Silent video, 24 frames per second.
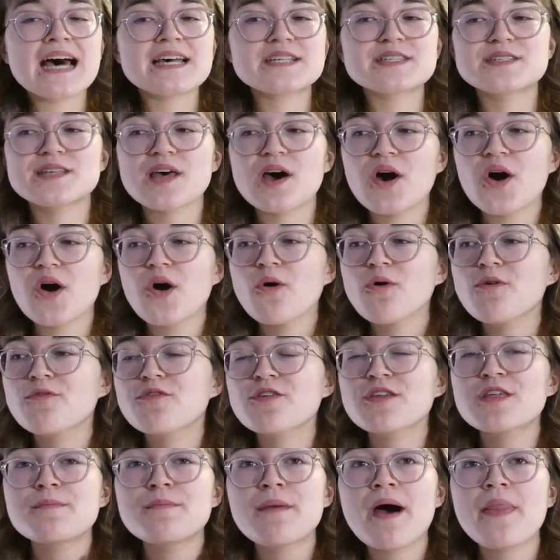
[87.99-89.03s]
So
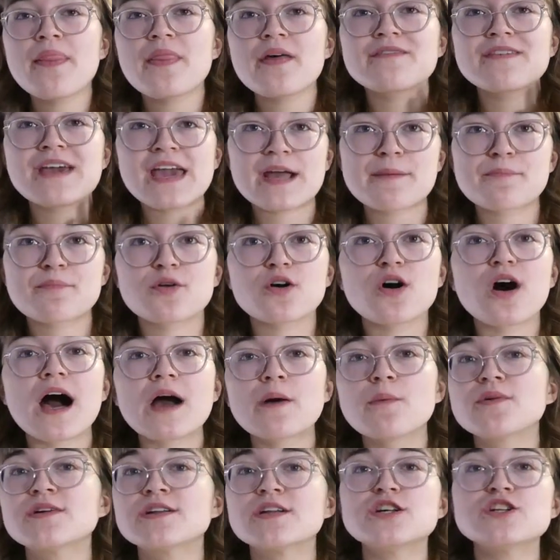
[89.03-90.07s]
for the month of April,
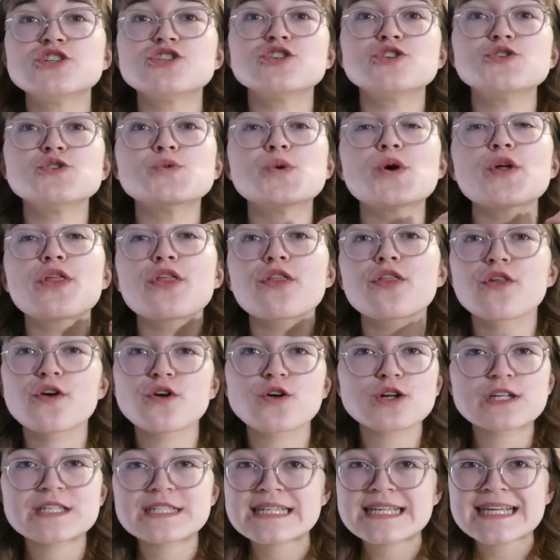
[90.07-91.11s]
I wanna do
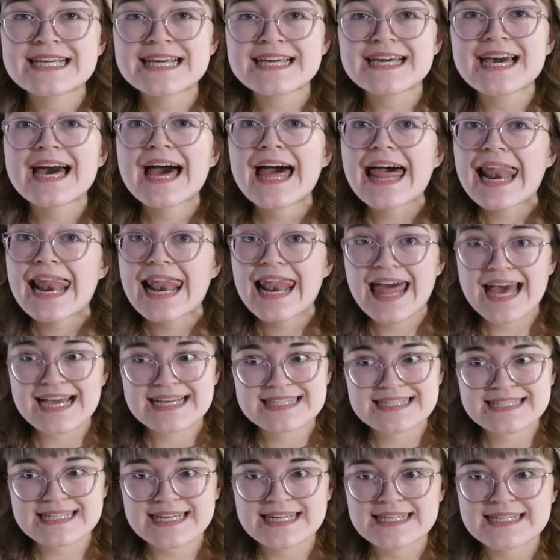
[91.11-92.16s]
30
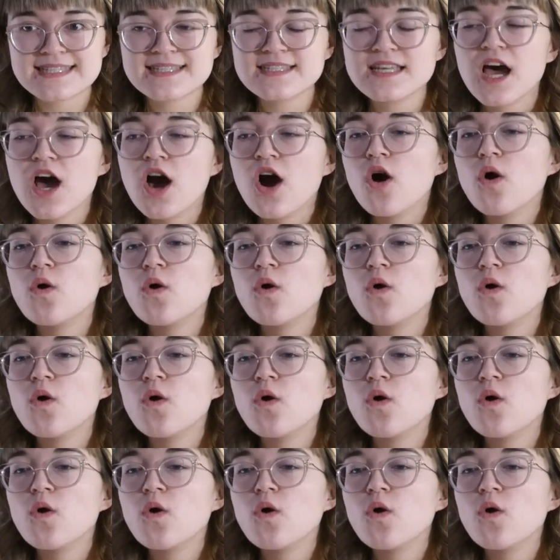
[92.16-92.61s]
lessons,